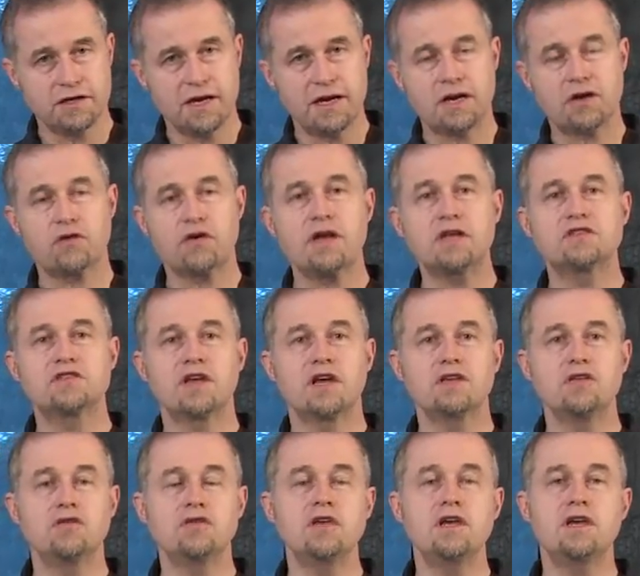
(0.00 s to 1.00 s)
and it creates
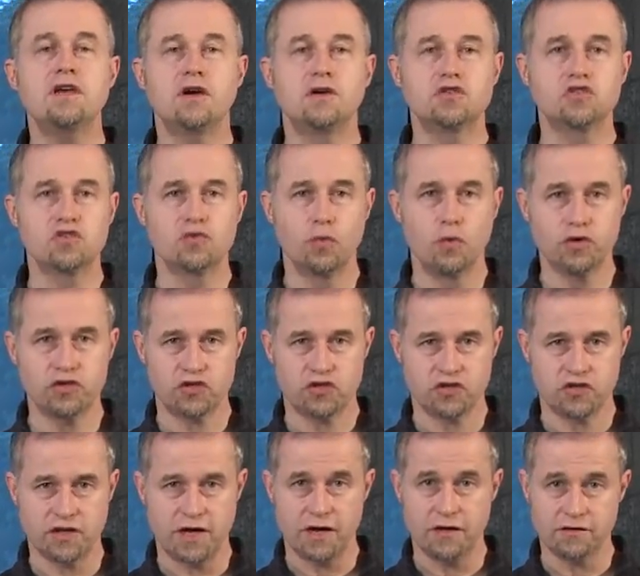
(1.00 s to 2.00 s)
that unique swoosh
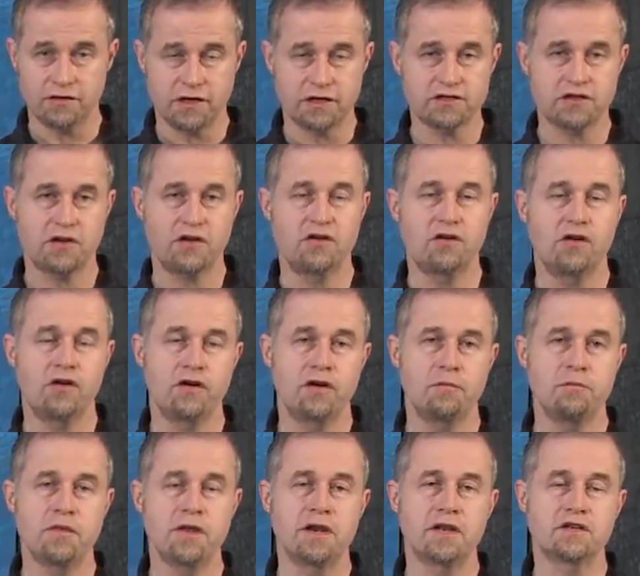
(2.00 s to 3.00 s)
sound. I'll turn it on in a
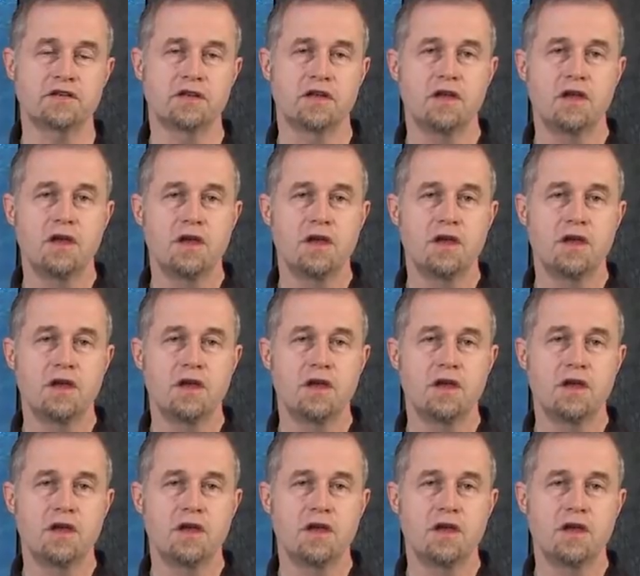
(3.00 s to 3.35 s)
minute.